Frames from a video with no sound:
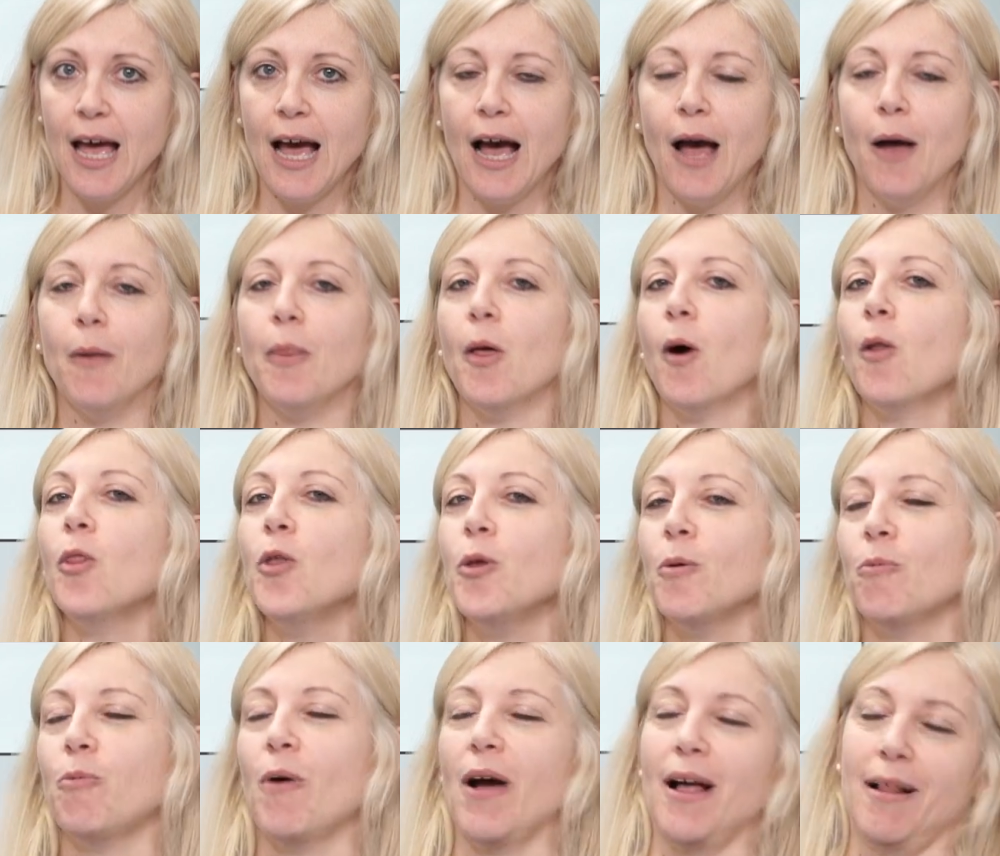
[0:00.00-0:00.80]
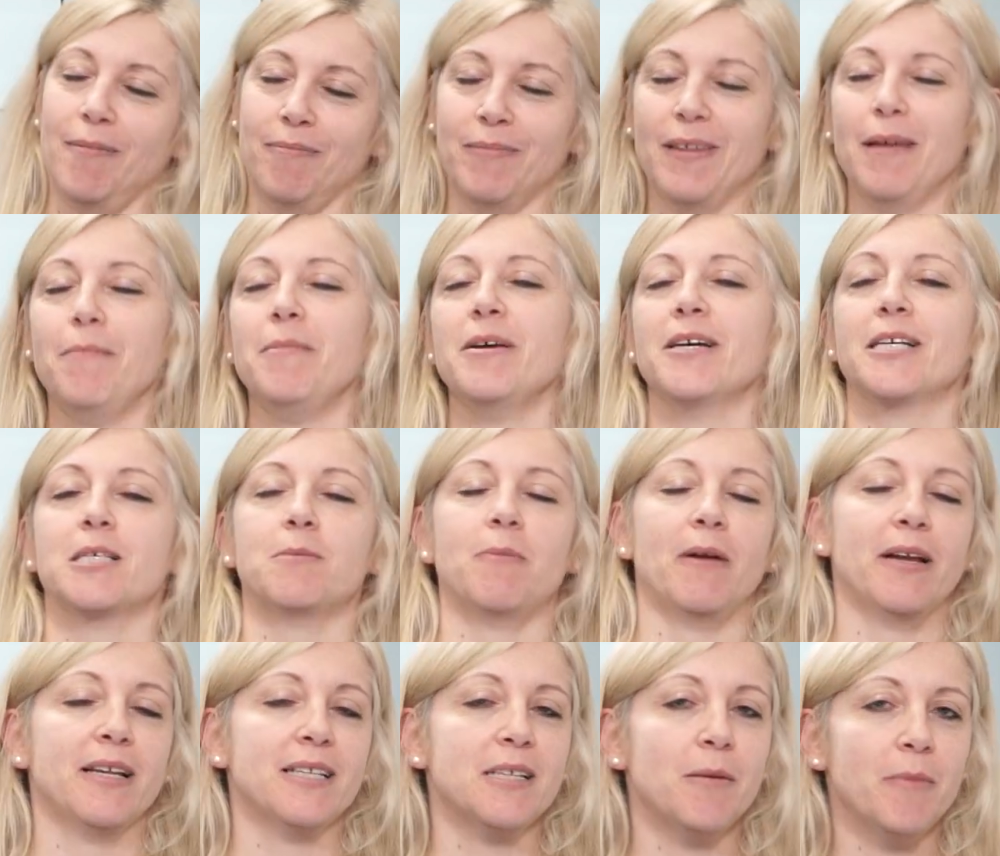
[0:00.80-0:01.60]
Well, let me
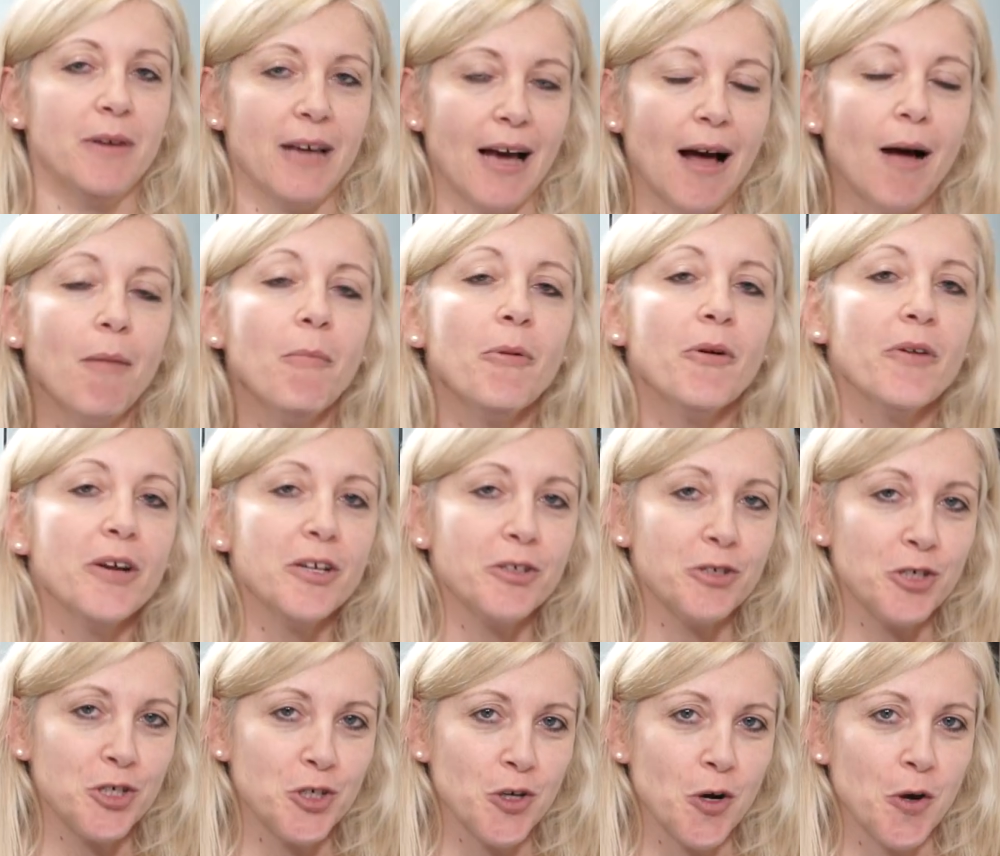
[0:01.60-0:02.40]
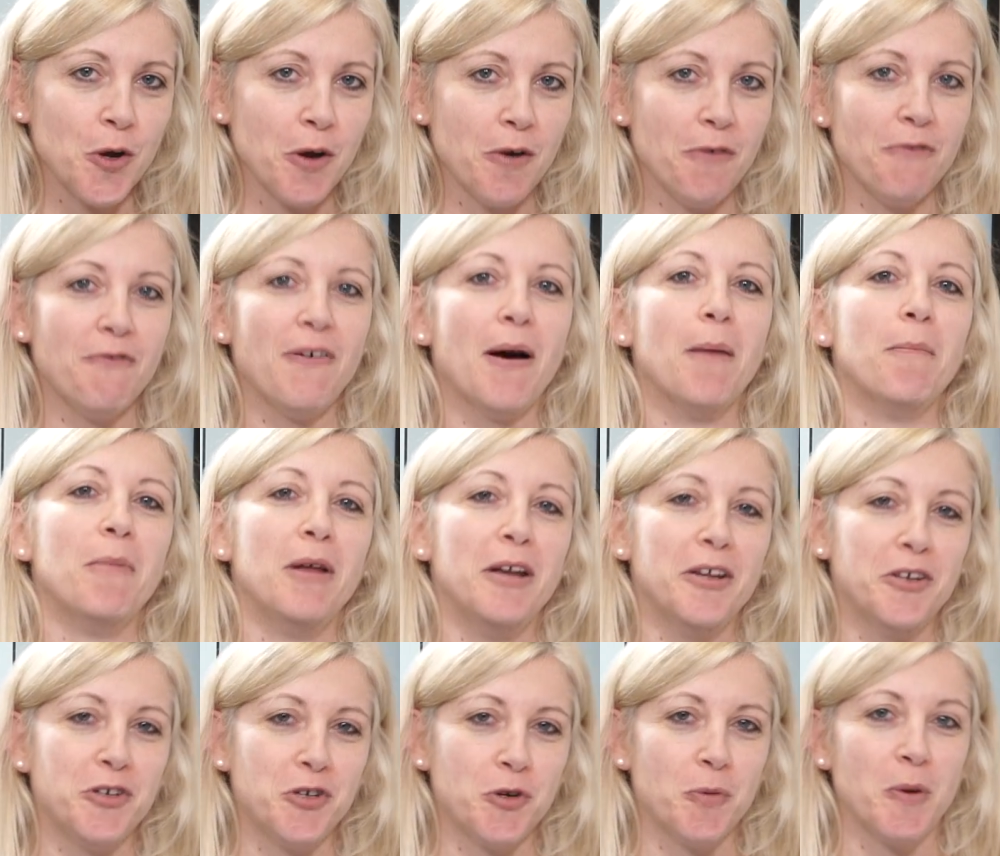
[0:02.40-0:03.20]
explain. I'm going to show you a
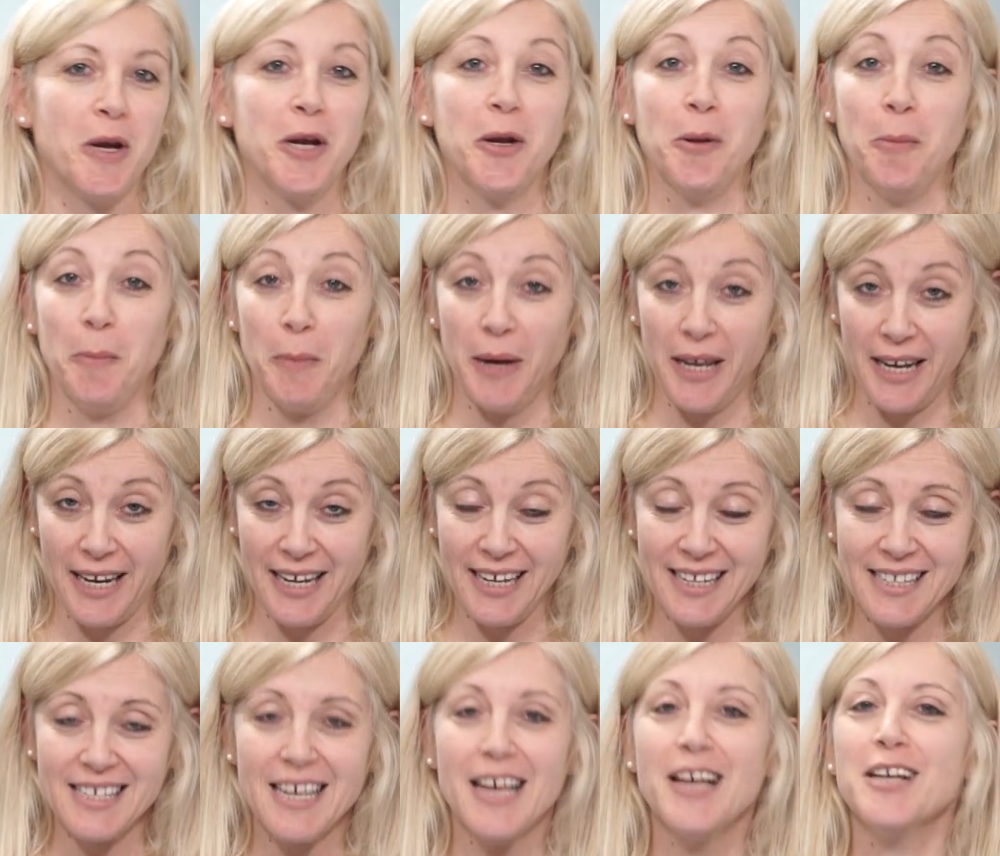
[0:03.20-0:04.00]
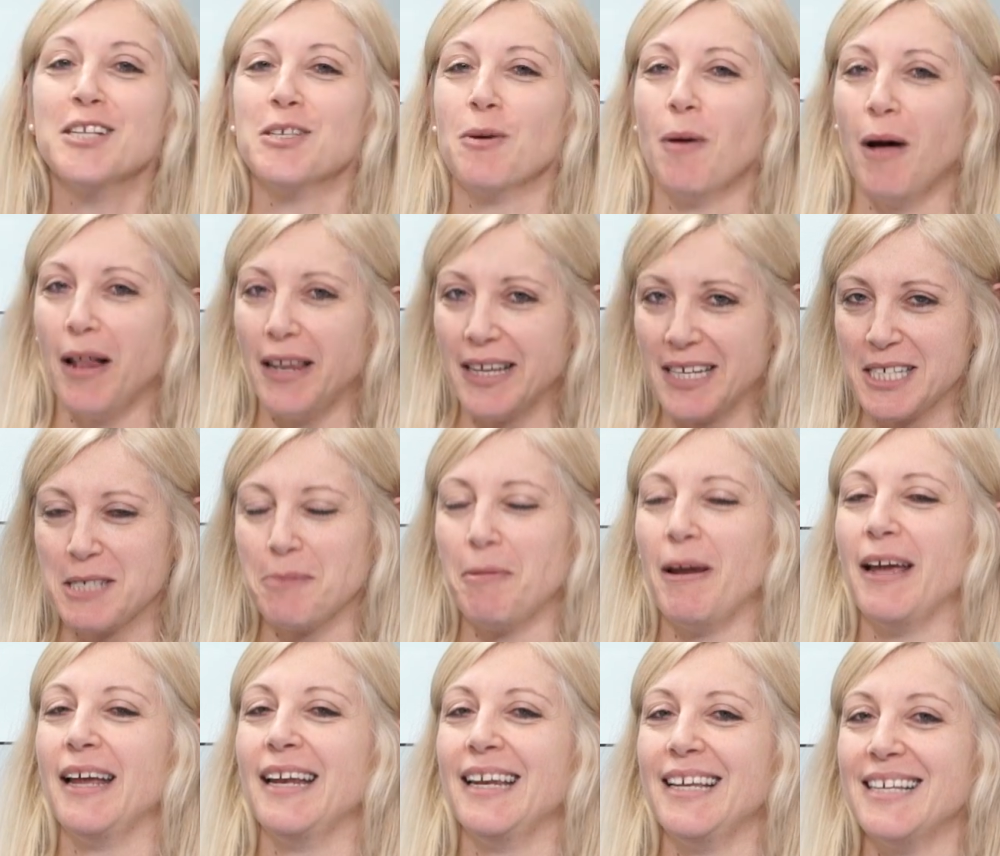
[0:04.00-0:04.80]
family tree in a minute, so I'll
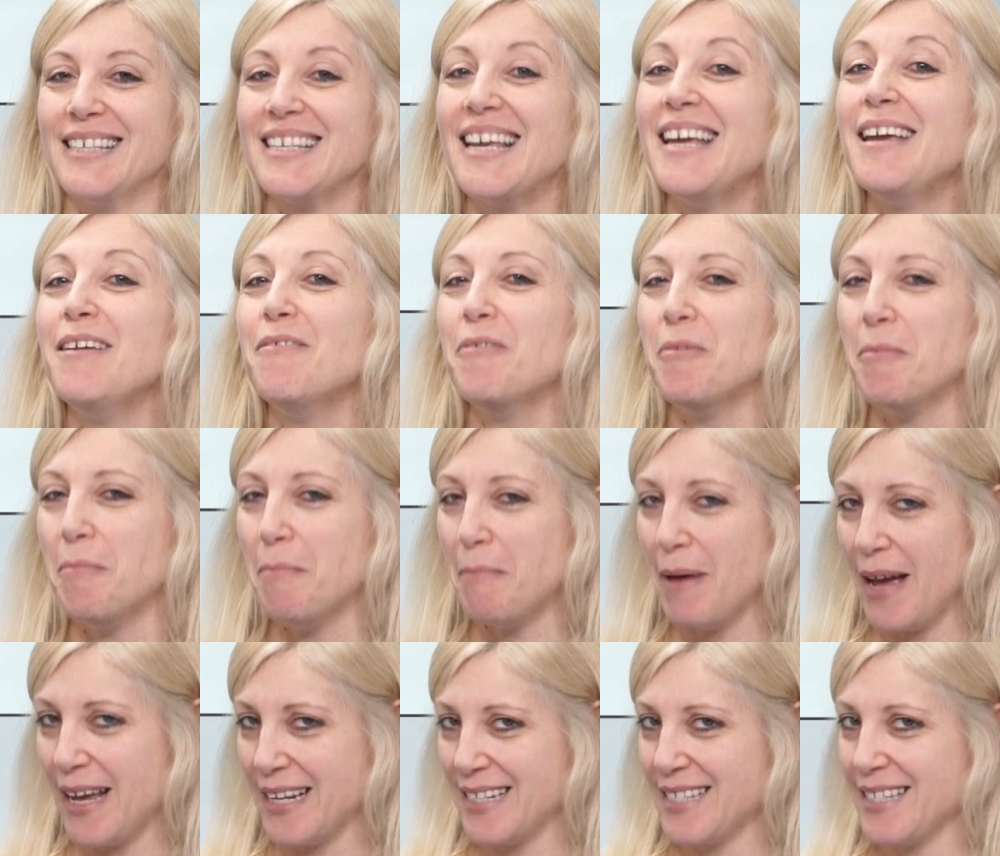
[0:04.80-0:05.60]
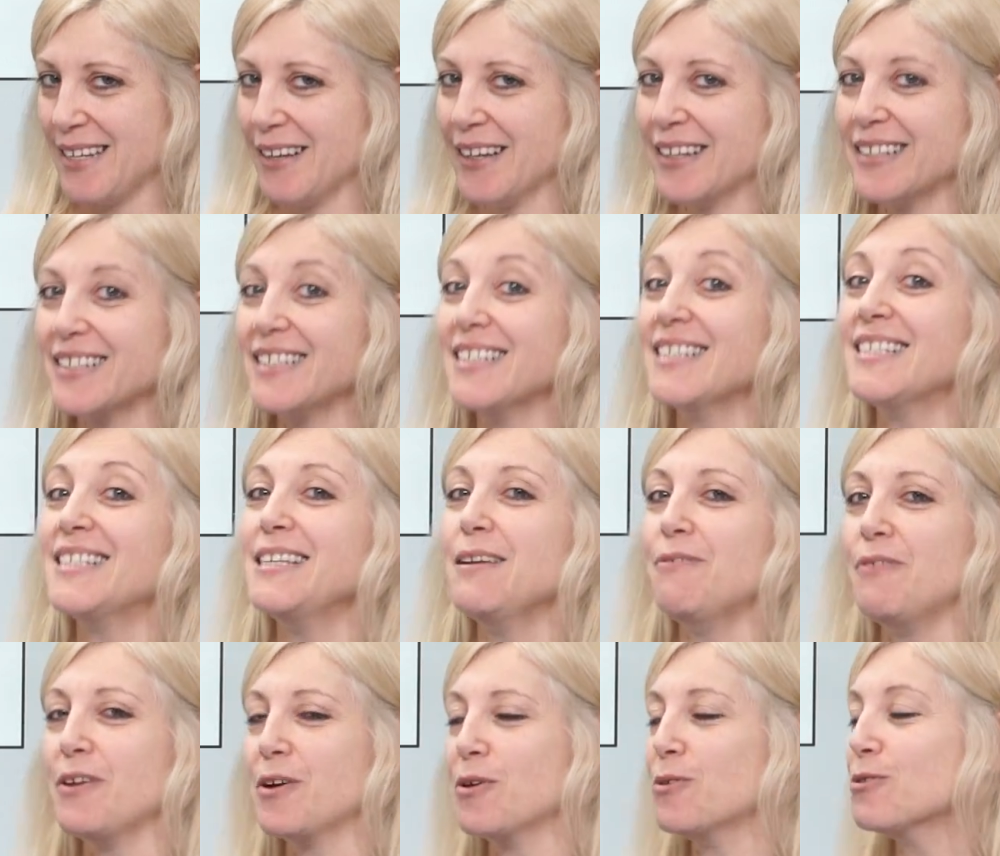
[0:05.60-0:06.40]
explain this even better, because it's
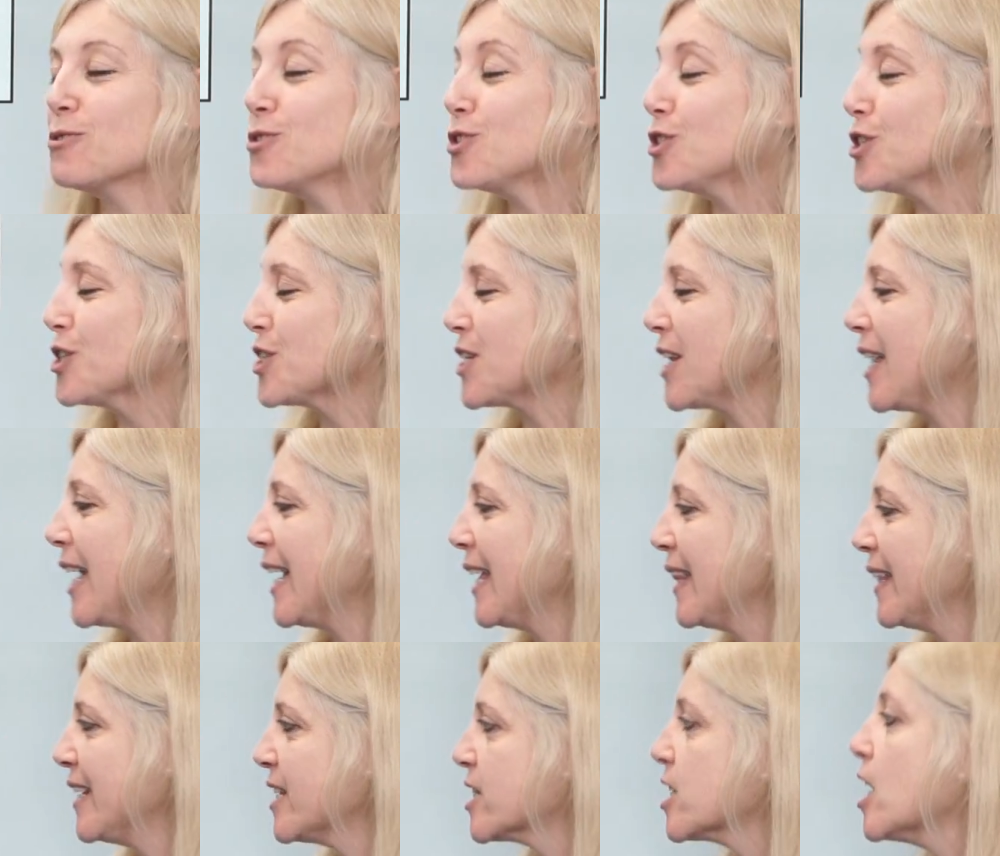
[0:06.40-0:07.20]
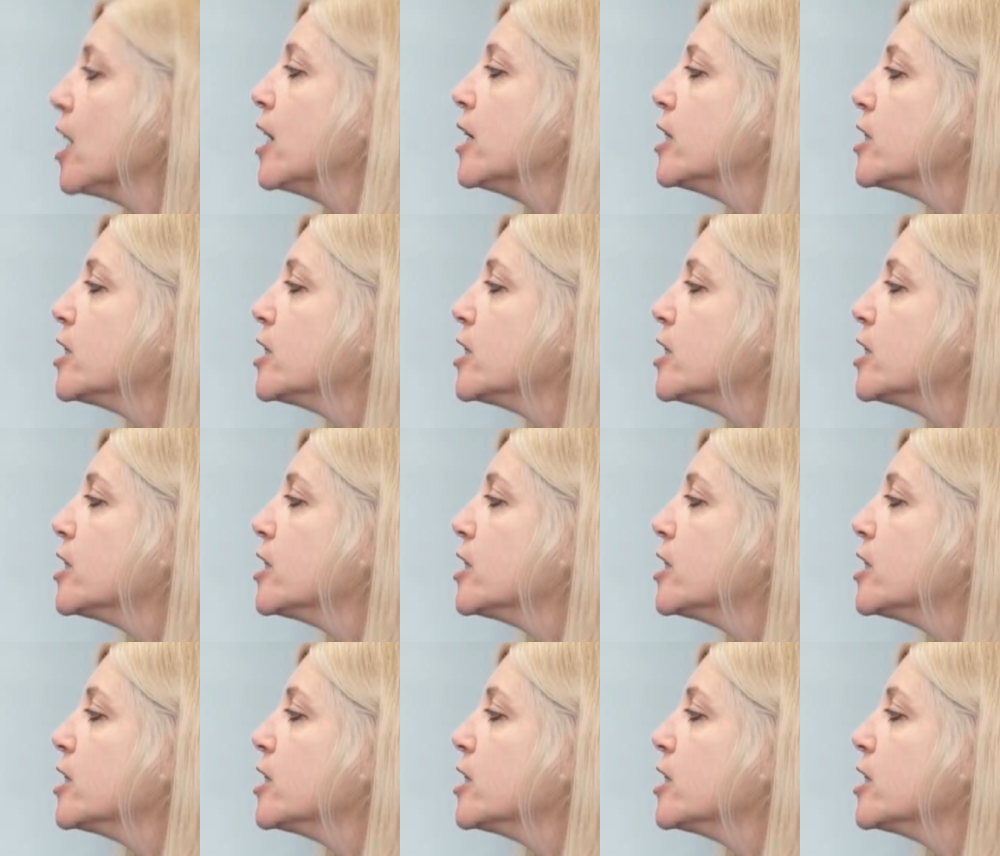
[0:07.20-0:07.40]
difficult just like this.